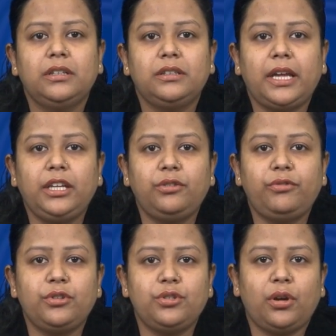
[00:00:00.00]
Thank you
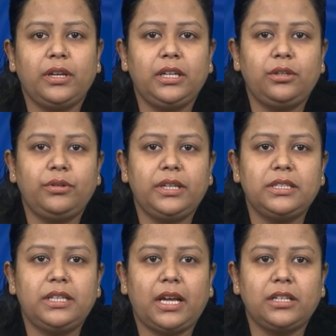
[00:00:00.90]
for joining
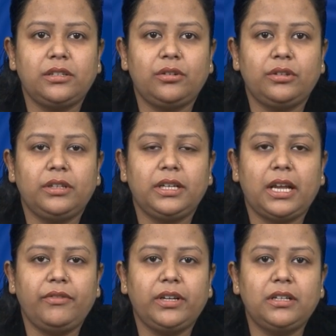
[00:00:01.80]
today's lecture on the
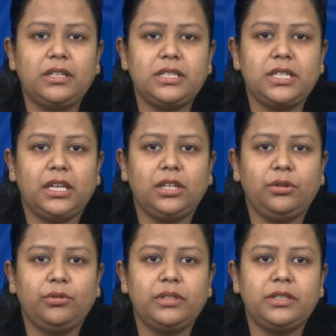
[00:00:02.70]
clavicle. Stay
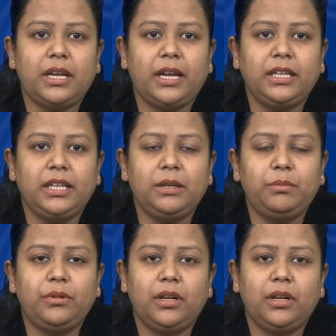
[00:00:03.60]
curious and keep